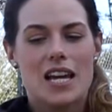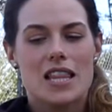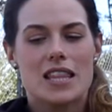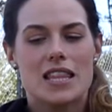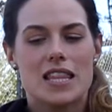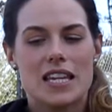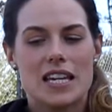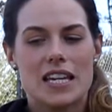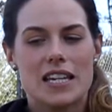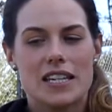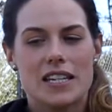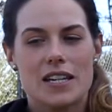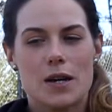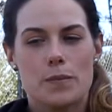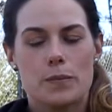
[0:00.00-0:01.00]

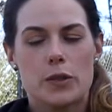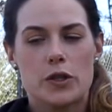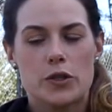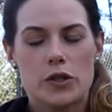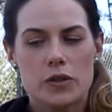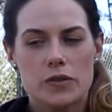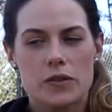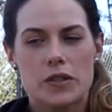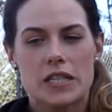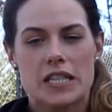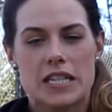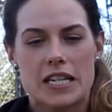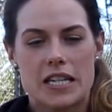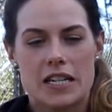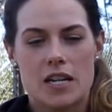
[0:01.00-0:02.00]
The beautiful
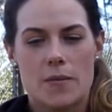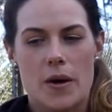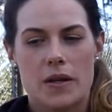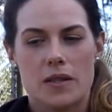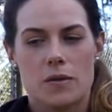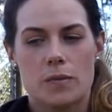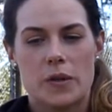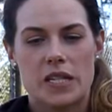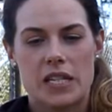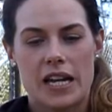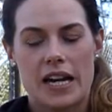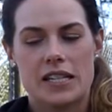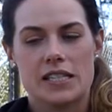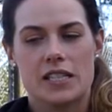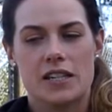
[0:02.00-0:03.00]
thing about the Big
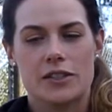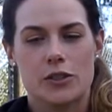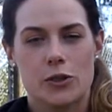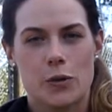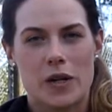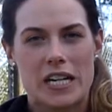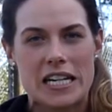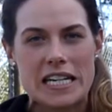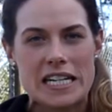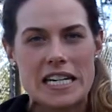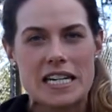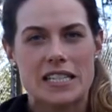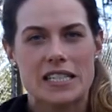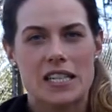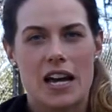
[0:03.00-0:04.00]
Cat Sanctuary
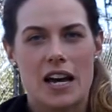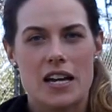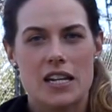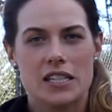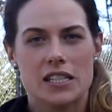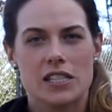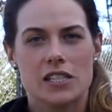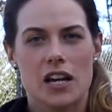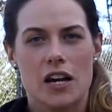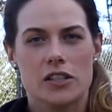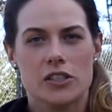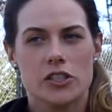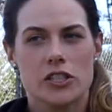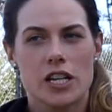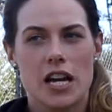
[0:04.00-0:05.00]
is that it's
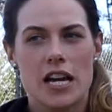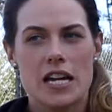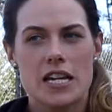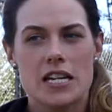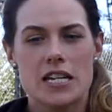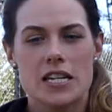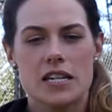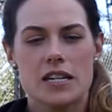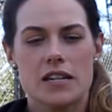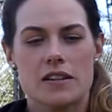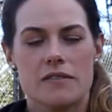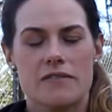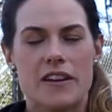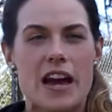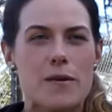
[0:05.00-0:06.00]
such a
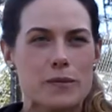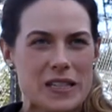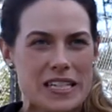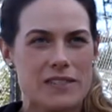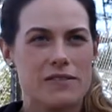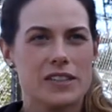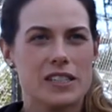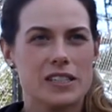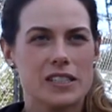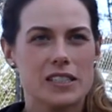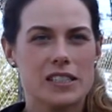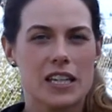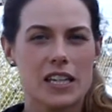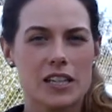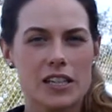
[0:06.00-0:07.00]
family feel
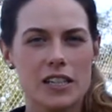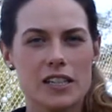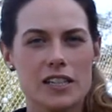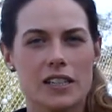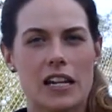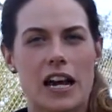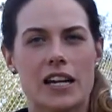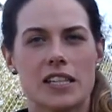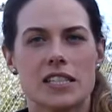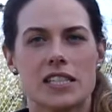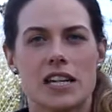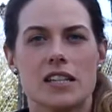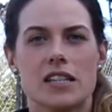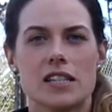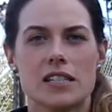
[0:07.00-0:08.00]
here, and I can
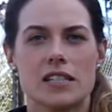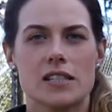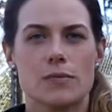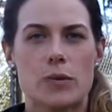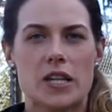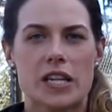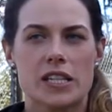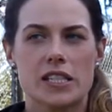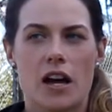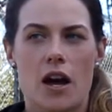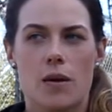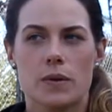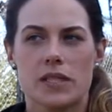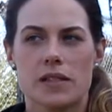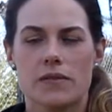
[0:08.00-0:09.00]
say this because I
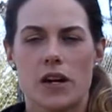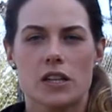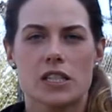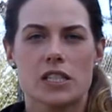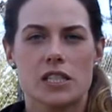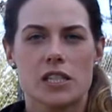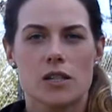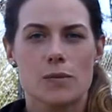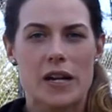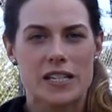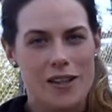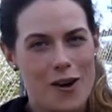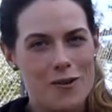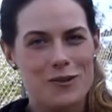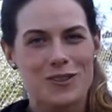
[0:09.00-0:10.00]
was a volunteer
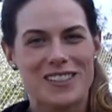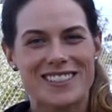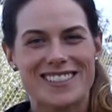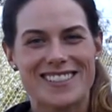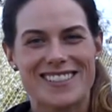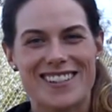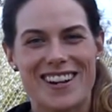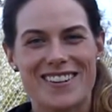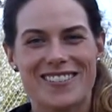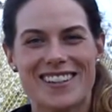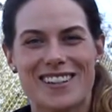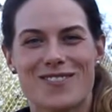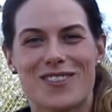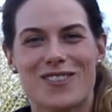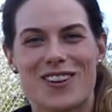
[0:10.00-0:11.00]
myself to start
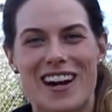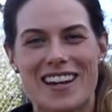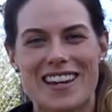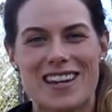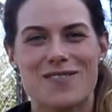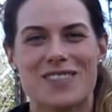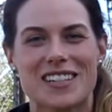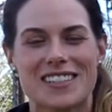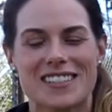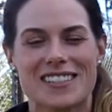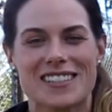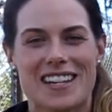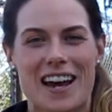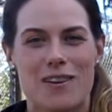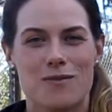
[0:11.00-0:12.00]
with before I came here as a
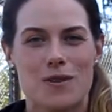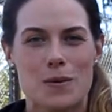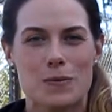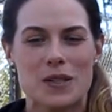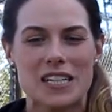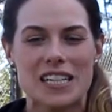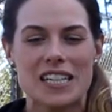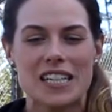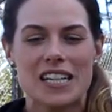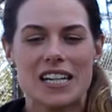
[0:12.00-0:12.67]
staff member.